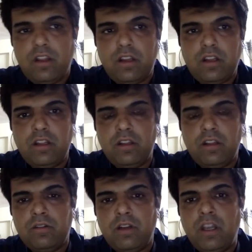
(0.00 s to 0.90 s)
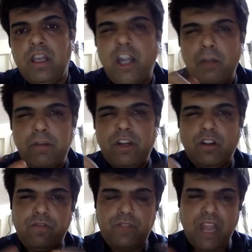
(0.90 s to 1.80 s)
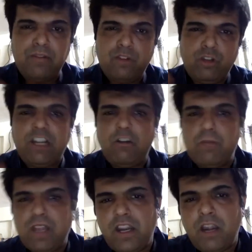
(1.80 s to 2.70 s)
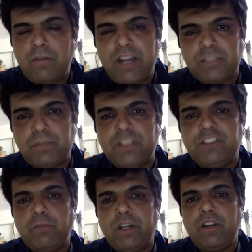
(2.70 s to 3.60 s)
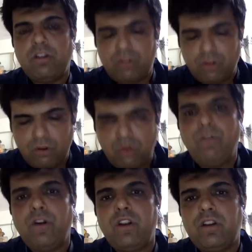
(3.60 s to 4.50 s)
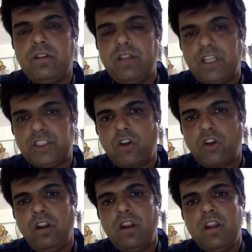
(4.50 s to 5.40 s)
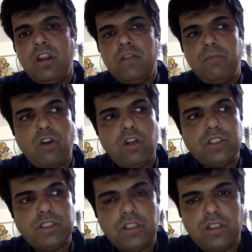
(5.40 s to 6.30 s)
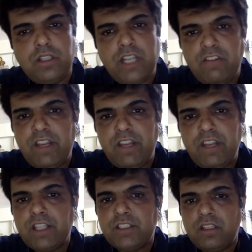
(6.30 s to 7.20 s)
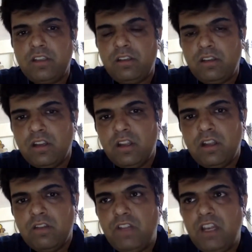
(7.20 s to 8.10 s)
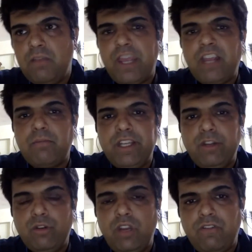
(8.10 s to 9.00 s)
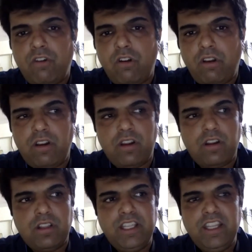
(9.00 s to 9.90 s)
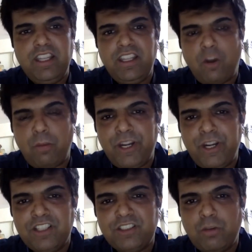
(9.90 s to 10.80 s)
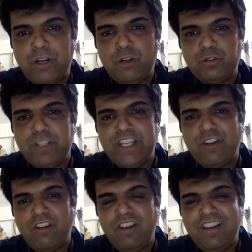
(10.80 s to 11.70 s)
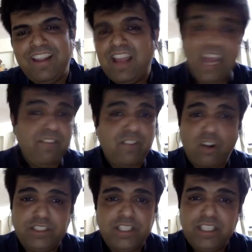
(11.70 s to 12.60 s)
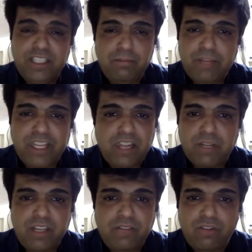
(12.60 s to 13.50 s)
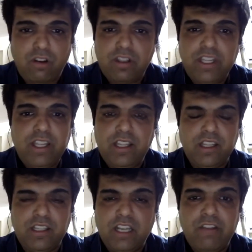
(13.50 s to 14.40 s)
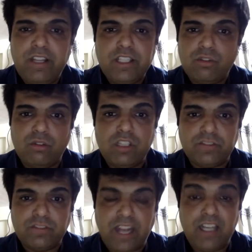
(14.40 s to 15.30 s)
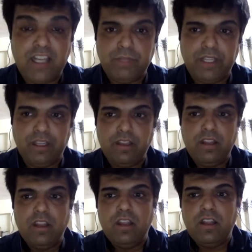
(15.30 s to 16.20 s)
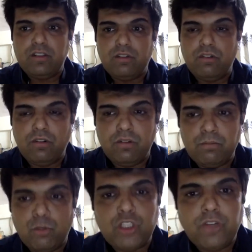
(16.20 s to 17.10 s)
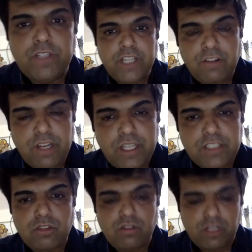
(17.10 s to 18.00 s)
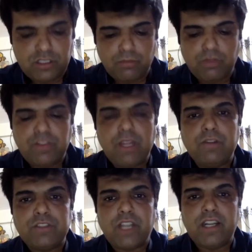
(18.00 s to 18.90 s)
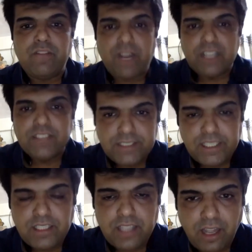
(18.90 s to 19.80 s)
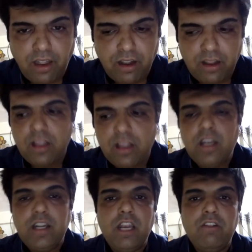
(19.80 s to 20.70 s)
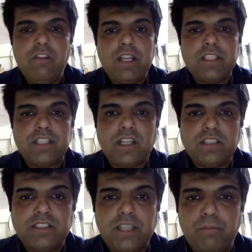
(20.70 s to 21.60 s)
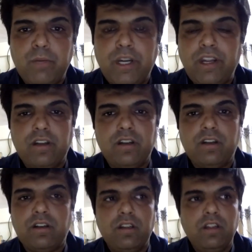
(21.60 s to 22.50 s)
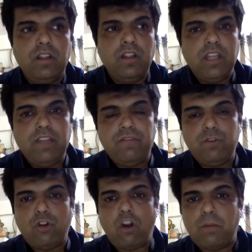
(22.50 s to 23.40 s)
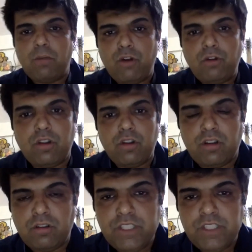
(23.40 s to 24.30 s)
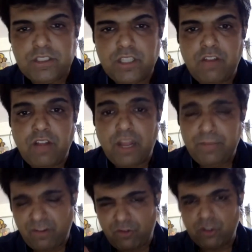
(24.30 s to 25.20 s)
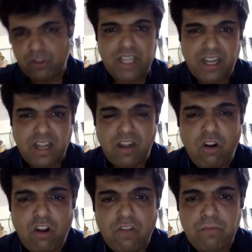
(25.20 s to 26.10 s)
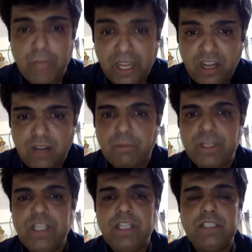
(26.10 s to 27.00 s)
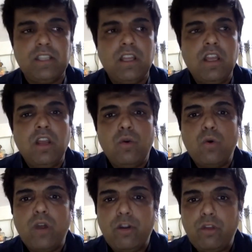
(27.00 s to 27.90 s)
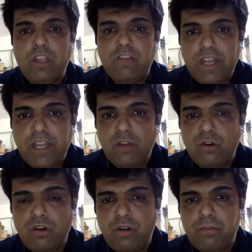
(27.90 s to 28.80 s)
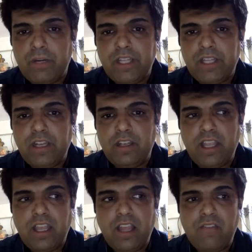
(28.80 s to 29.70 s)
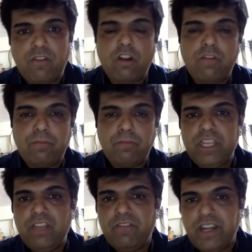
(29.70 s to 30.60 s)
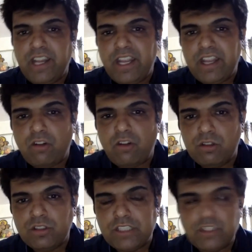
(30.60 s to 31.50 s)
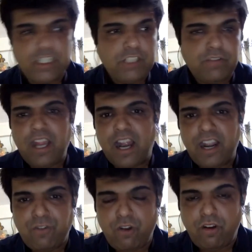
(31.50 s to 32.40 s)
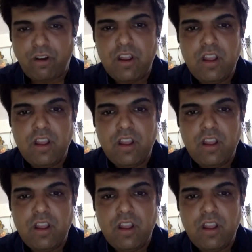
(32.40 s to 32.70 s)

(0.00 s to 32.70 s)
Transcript: a little bit of, I know it will be a little bit expensive, but go for a restaurant, because delivery kitchen will make money only for the operators, Zomato, Swiggy and all. I have not seen it making money for the delivery kitchen owners, frankly speaking. So most delivery kitchen owners, some of them have started franchising their delivery kitchen concept. But if you talk about of course, there are a lot of big companies who are doing very good, but then they have a lot of PE funding and all those things. So it is very hard for